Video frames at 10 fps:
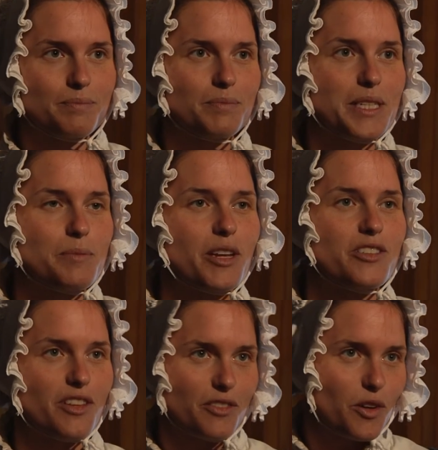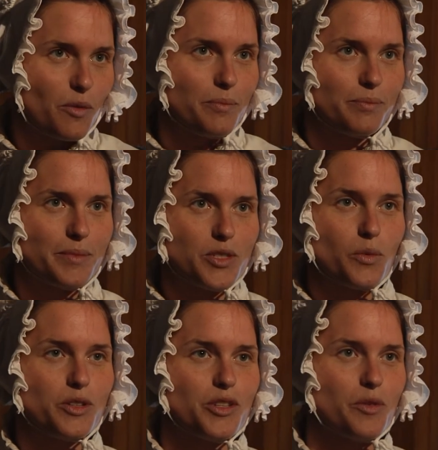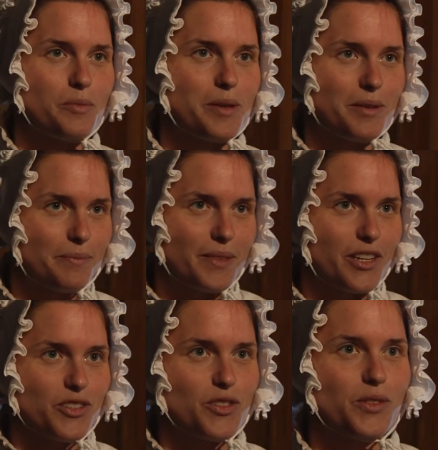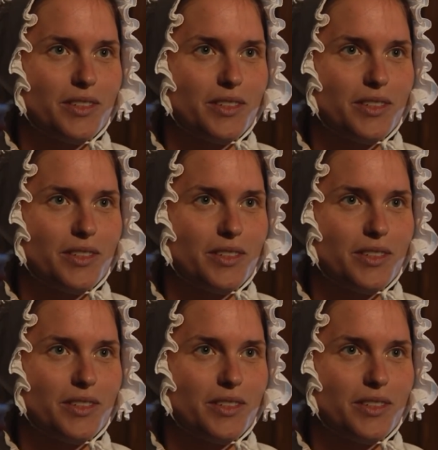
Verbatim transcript: Please make yourself at home. Mr. Worsley will be here soon.